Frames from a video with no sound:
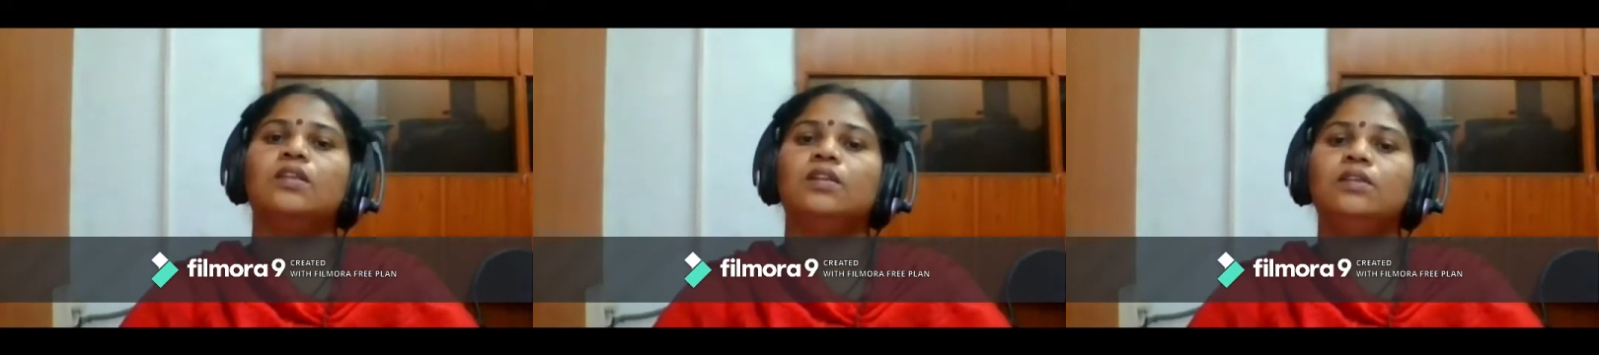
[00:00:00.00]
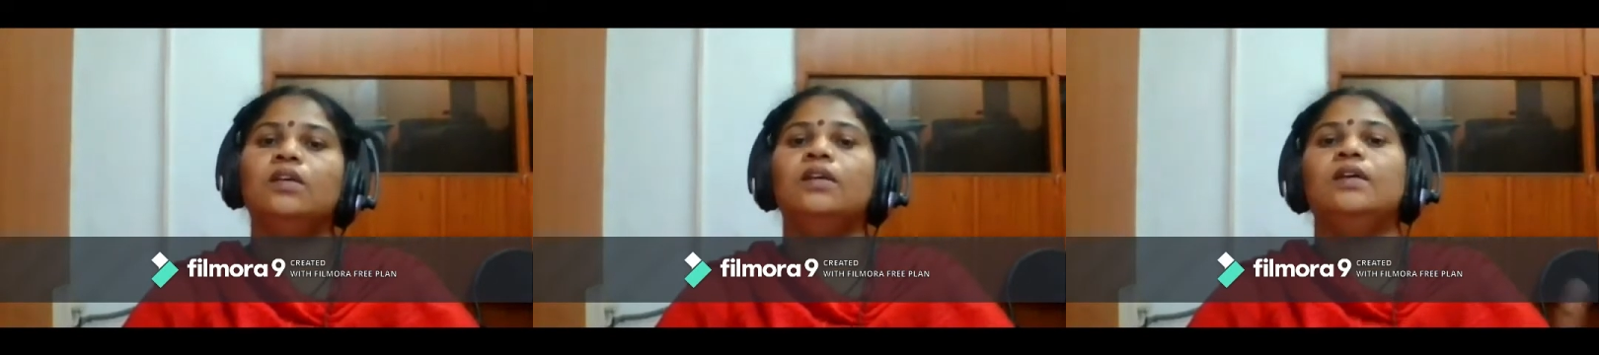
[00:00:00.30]

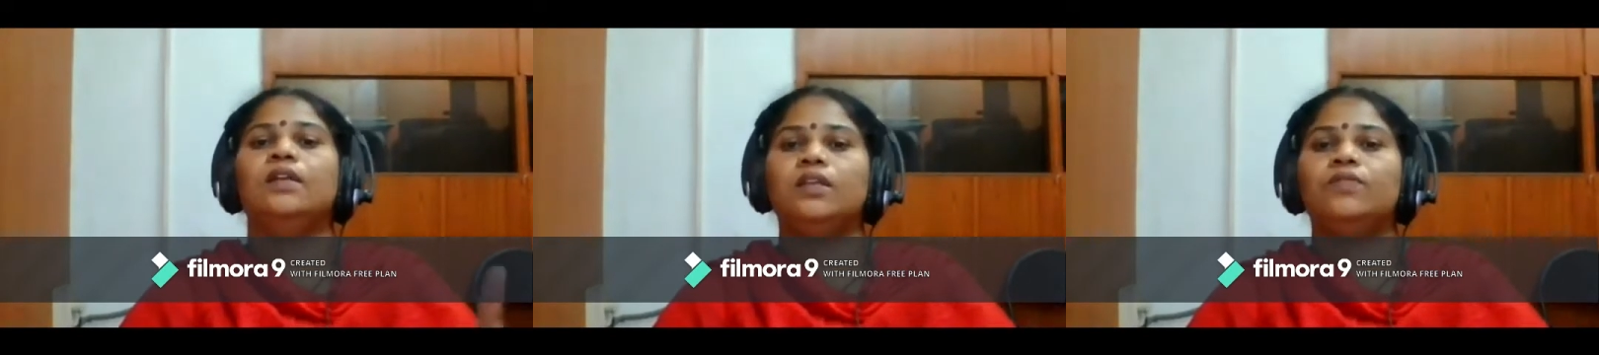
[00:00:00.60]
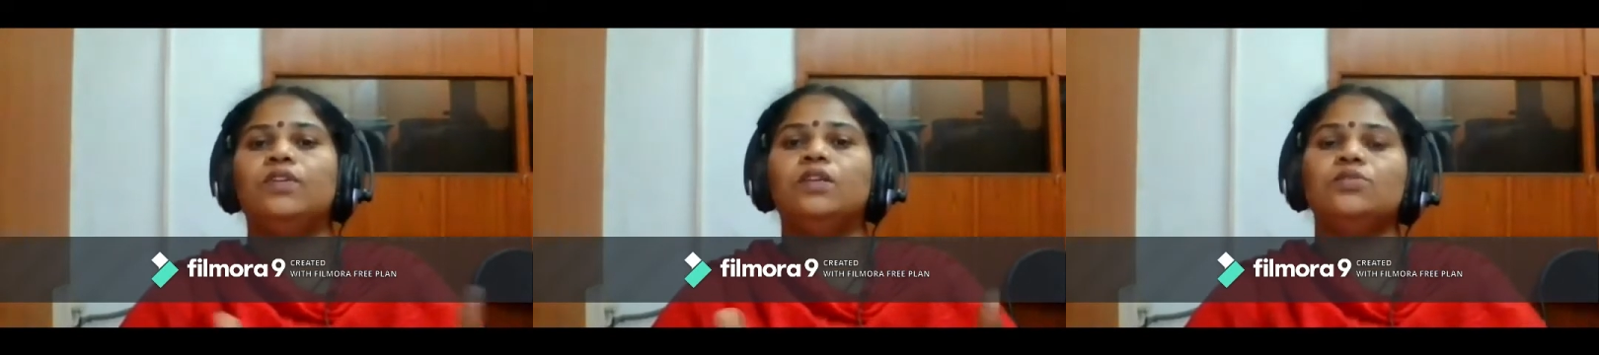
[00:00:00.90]
then
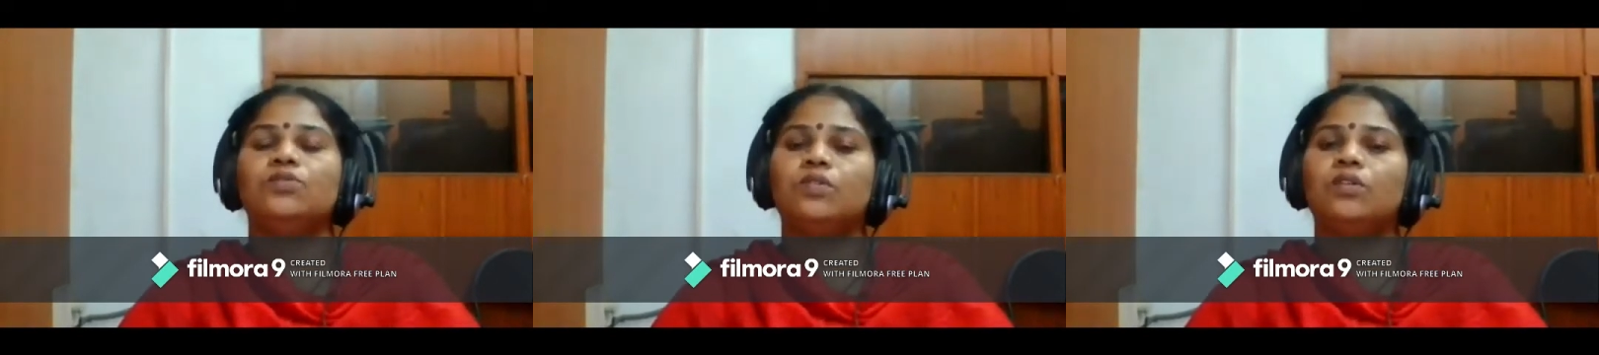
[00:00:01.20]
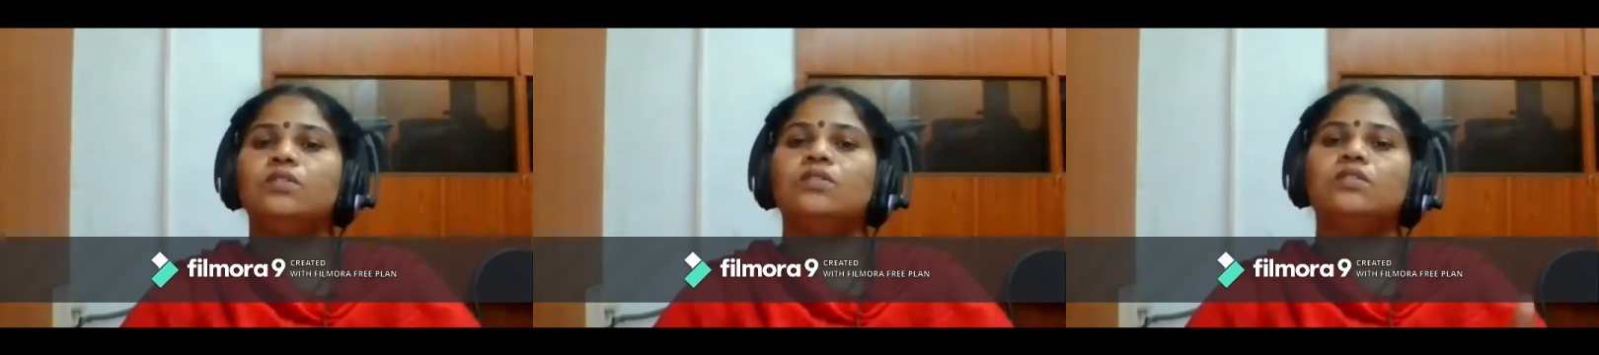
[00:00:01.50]
different
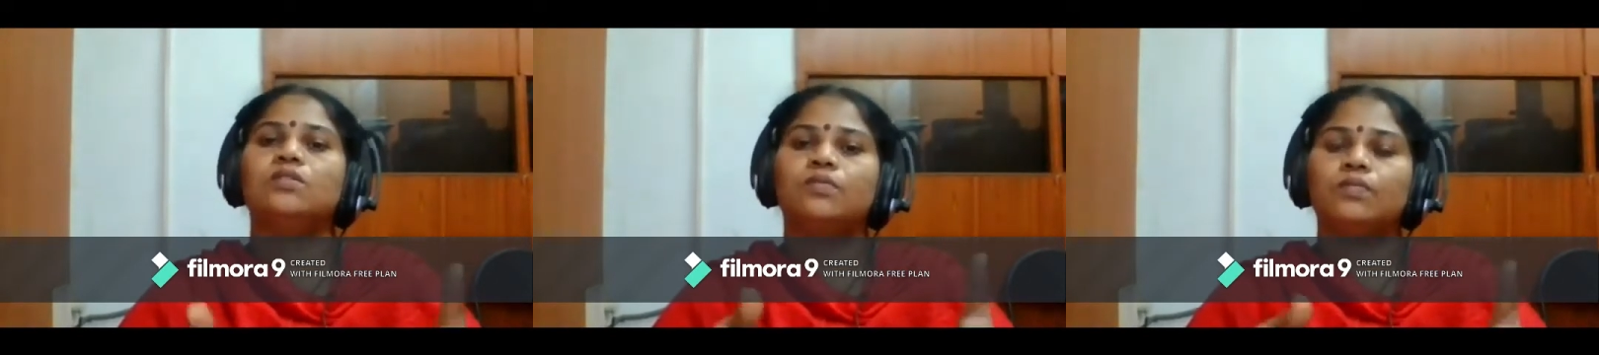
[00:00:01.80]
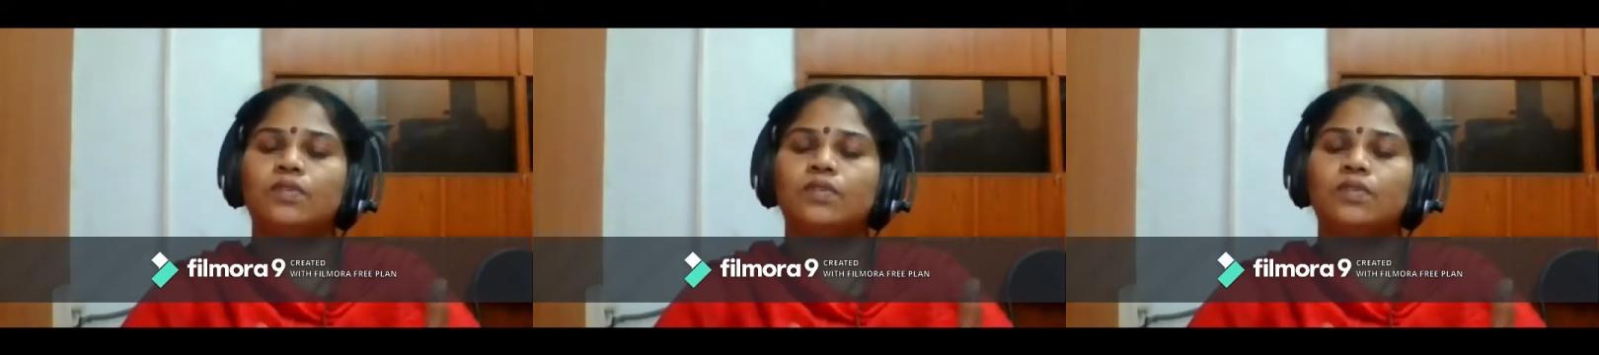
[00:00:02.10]
shots,